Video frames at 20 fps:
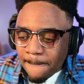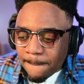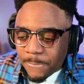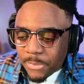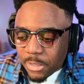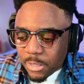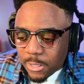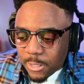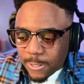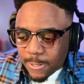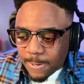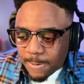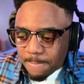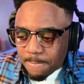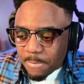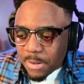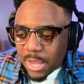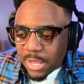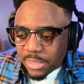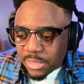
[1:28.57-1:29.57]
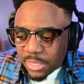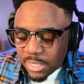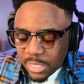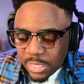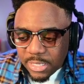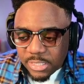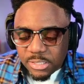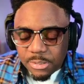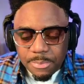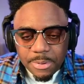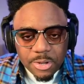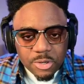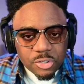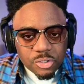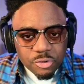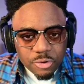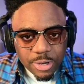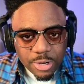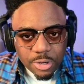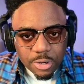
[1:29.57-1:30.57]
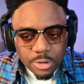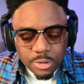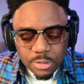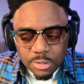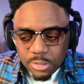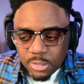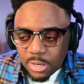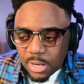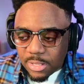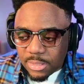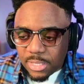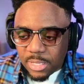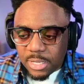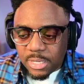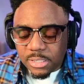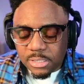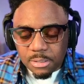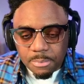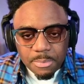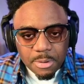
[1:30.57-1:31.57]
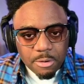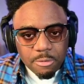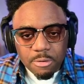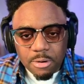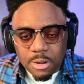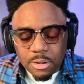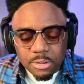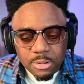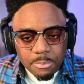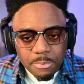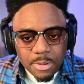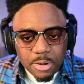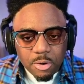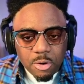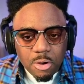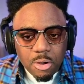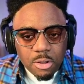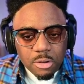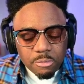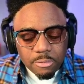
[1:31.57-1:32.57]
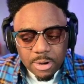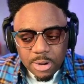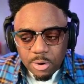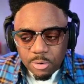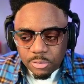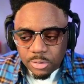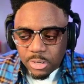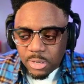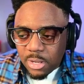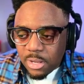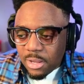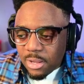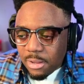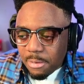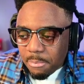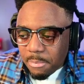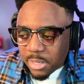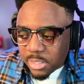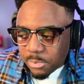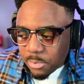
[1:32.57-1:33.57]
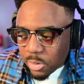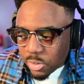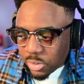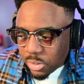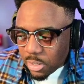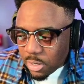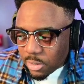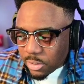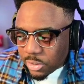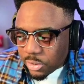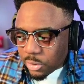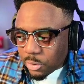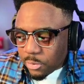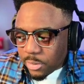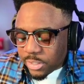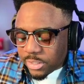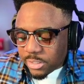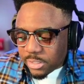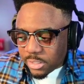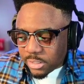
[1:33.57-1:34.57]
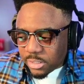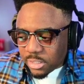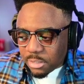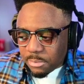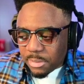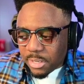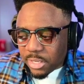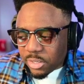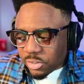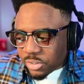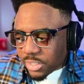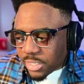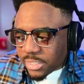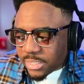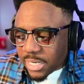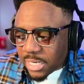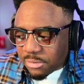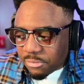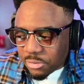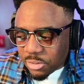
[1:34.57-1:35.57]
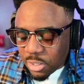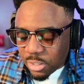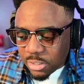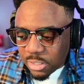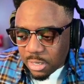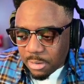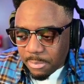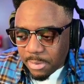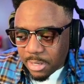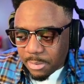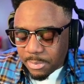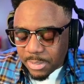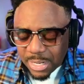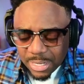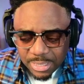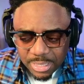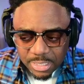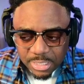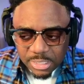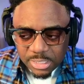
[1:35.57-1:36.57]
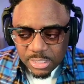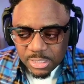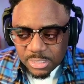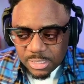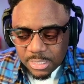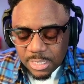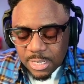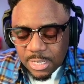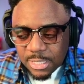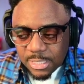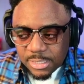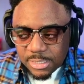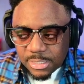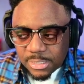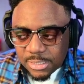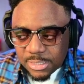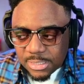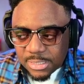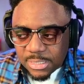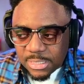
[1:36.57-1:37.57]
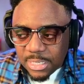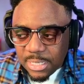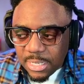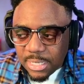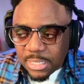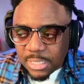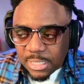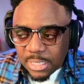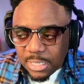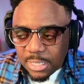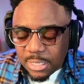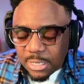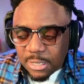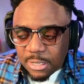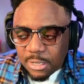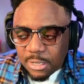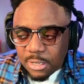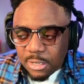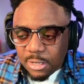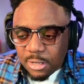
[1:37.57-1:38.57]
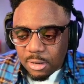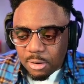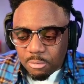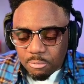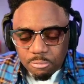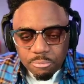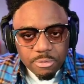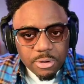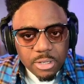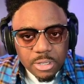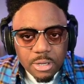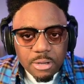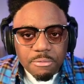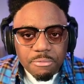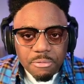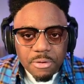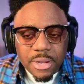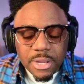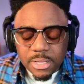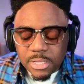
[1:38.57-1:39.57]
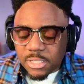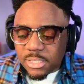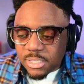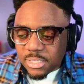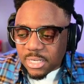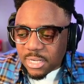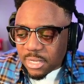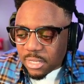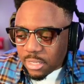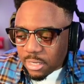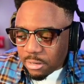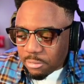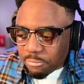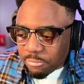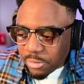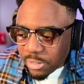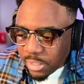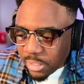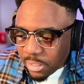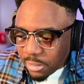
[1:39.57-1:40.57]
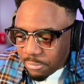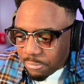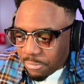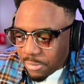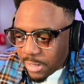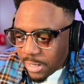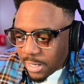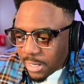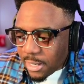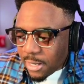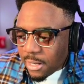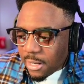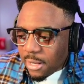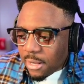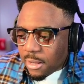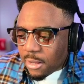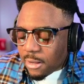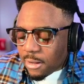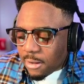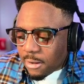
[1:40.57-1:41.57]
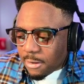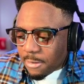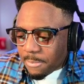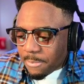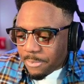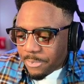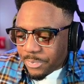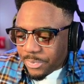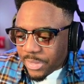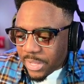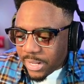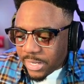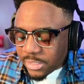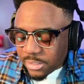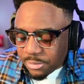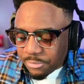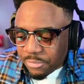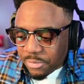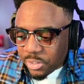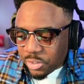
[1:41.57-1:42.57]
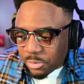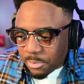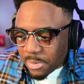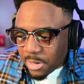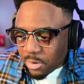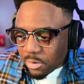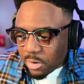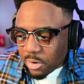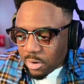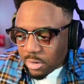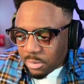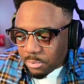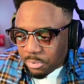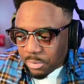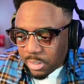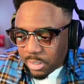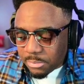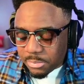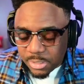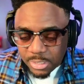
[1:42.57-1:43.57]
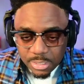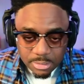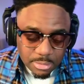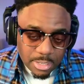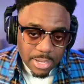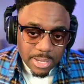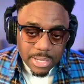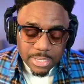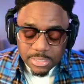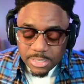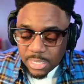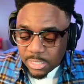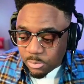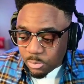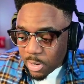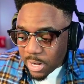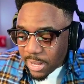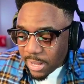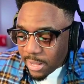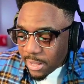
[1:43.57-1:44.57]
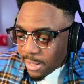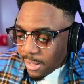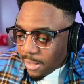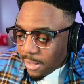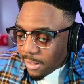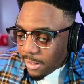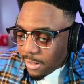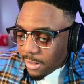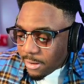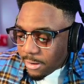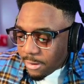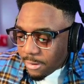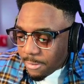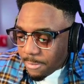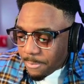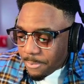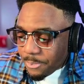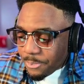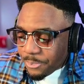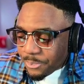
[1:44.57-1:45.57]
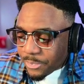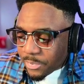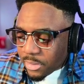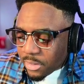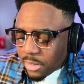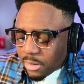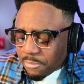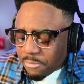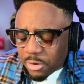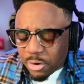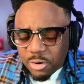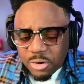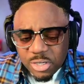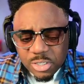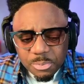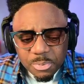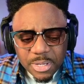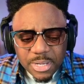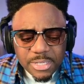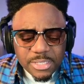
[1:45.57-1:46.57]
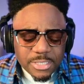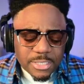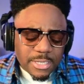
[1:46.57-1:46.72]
I think he's the better striker. I think he's the better all-around mixed martial artist. So this is going to be an interesting test for Jailton Almeida. But I think this is sneakily a really good fight. This is sneakily a really good fight. That is the feature bout on the prelims, and I guess that's why. For Curtis Blades,